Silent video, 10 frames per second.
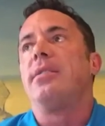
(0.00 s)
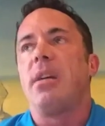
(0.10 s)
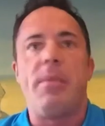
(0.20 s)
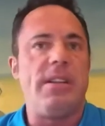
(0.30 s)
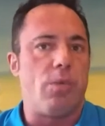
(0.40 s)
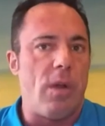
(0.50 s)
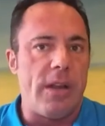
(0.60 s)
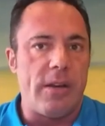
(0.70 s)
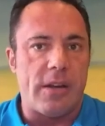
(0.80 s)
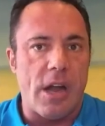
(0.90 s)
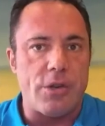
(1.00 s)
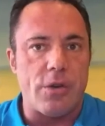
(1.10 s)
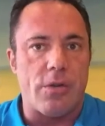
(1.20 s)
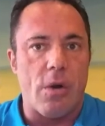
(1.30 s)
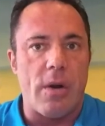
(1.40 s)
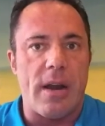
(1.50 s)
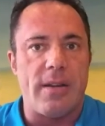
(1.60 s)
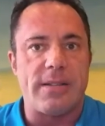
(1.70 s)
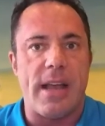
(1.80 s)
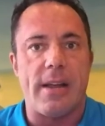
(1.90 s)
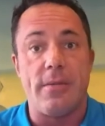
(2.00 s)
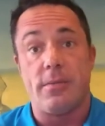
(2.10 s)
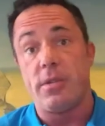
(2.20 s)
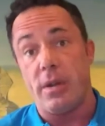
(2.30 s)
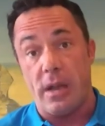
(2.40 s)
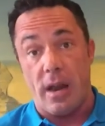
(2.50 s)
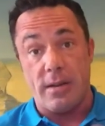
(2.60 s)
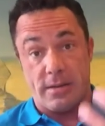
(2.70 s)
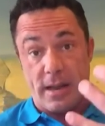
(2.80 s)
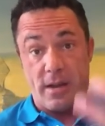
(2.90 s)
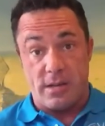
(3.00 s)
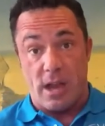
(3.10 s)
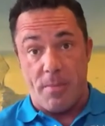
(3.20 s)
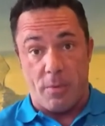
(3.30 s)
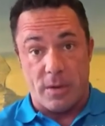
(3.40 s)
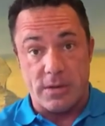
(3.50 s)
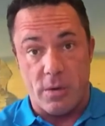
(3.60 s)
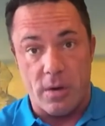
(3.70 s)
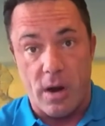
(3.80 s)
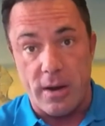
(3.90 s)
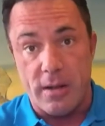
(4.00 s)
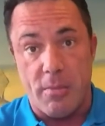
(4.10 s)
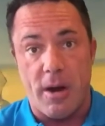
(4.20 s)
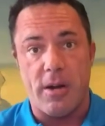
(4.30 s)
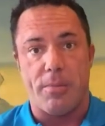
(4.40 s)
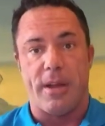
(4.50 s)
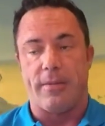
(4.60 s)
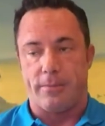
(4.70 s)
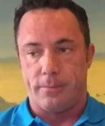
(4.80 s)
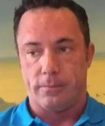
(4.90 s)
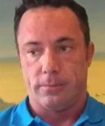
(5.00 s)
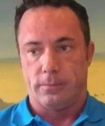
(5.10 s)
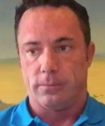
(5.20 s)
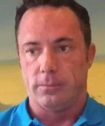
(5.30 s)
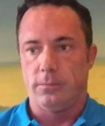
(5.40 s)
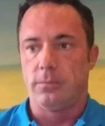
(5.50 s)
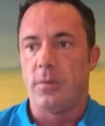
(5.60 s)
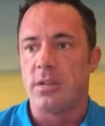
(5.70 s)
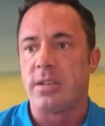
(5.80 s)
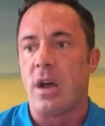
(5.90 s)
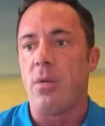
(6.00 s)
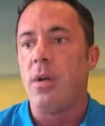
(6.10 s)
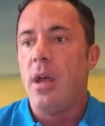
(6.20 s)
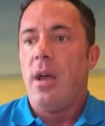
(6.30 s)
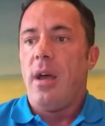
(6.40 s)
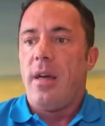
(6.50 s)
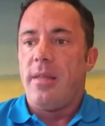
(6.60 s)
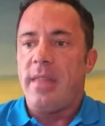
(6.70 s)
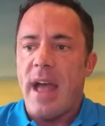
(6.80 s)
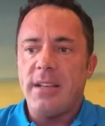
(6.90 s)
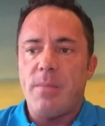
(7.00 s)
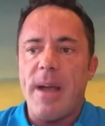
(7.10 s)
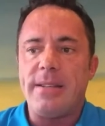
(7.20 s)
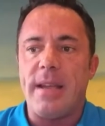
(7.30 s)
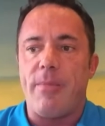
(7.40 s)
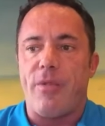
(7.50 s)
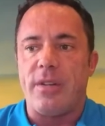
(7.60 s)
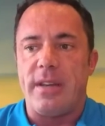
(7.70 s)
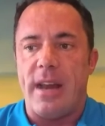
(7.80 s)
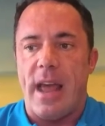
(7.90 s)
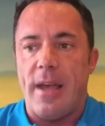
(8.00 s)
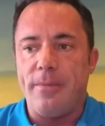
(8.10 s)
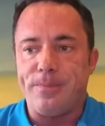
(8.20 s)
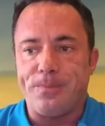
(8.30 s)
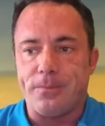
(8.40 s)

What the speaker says: Somebody's willing to cut your throat at a second, so you got to stay on top of what's going on in the marketplace. So that's my tip for today.